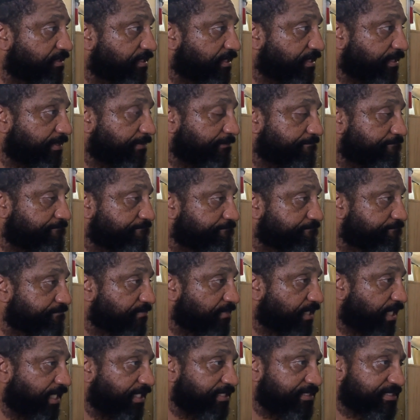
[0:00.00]

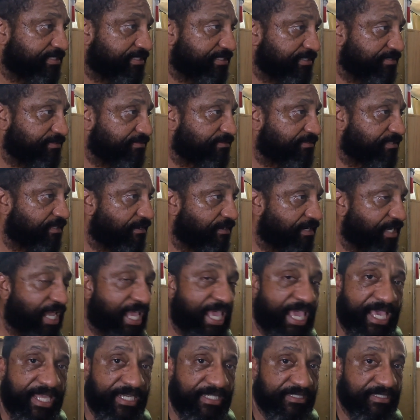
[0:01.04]
I still thought I
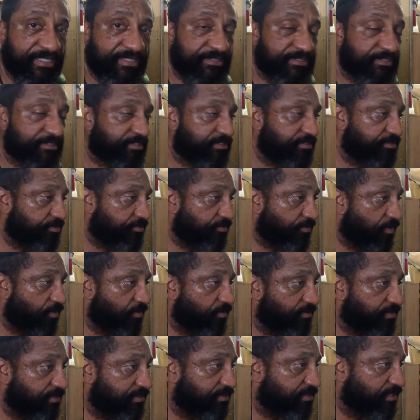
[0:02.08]
had it under
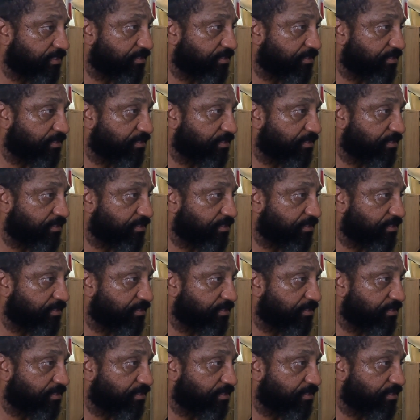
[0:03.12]
control in